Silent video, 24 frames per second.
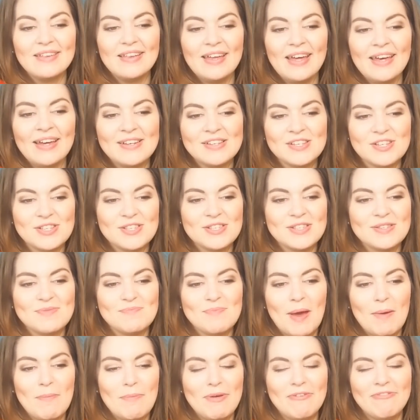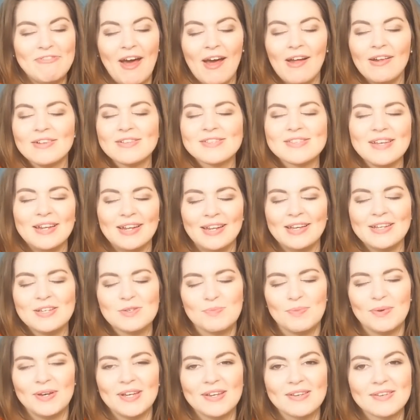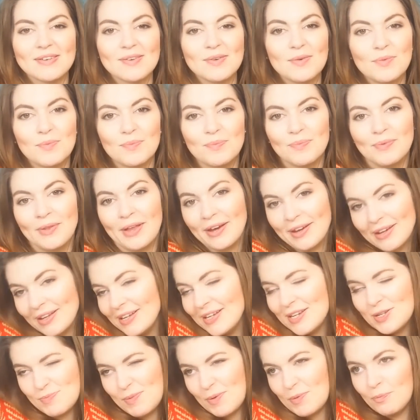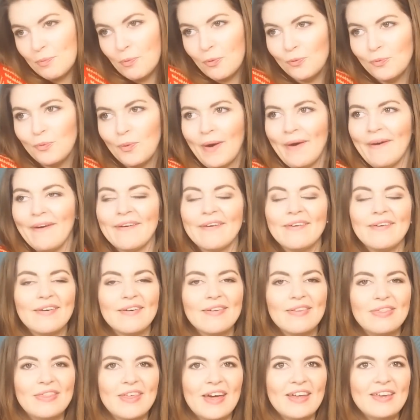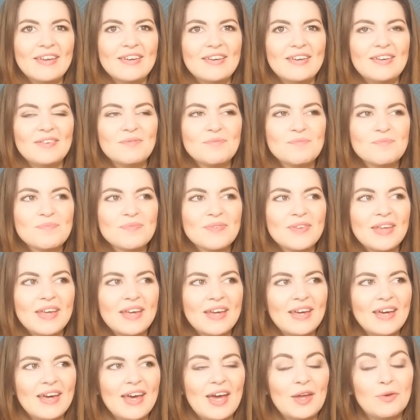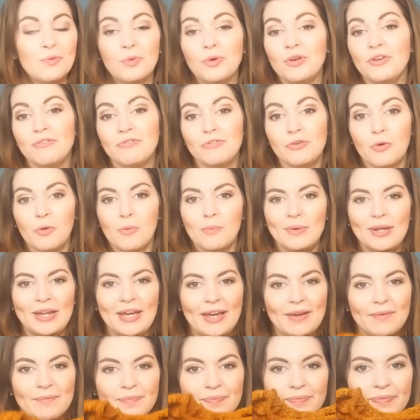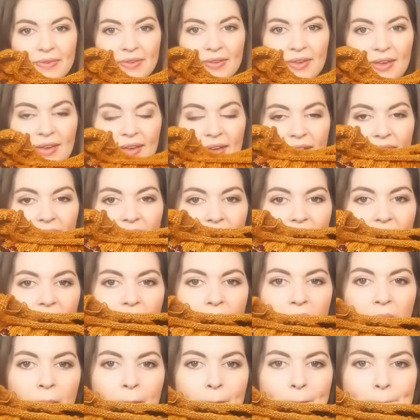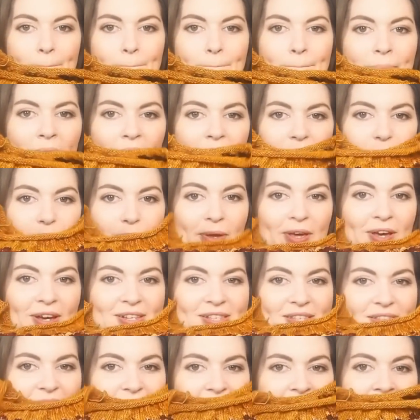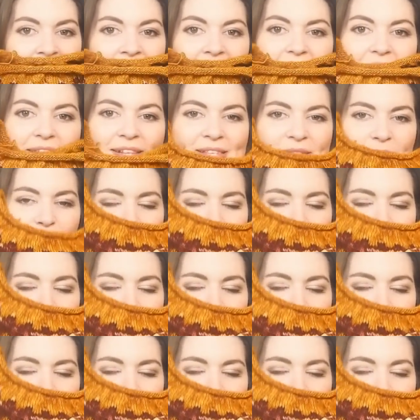it just maybe felt a little bit more work than it would have normally. But because of that, it's a